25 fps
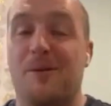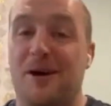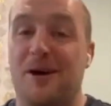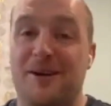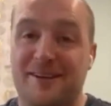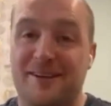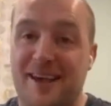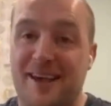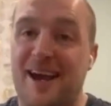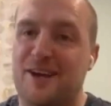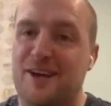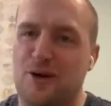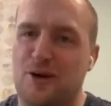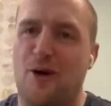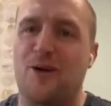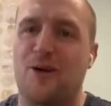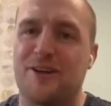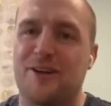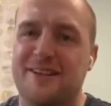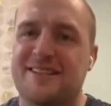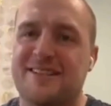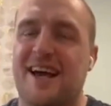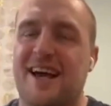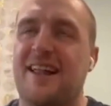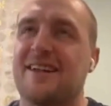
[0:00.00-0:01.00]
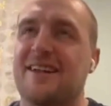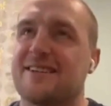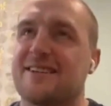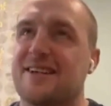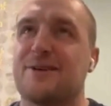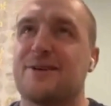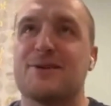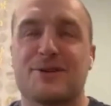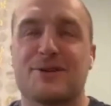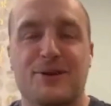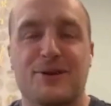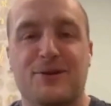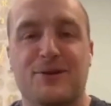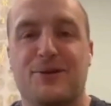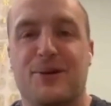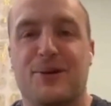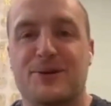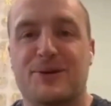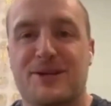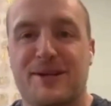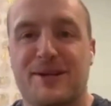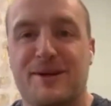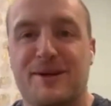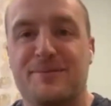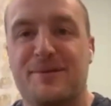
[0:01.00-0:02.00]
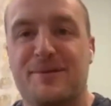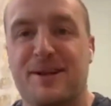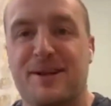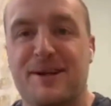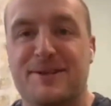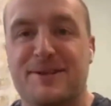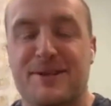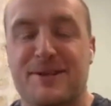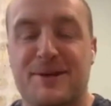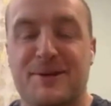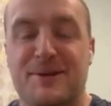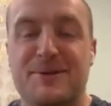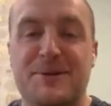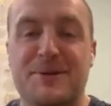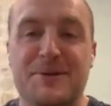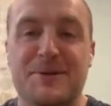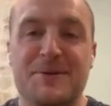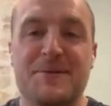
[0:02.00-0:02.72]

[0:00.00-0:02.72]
But yeah, Gordon Tallis, I used to love watching him play too.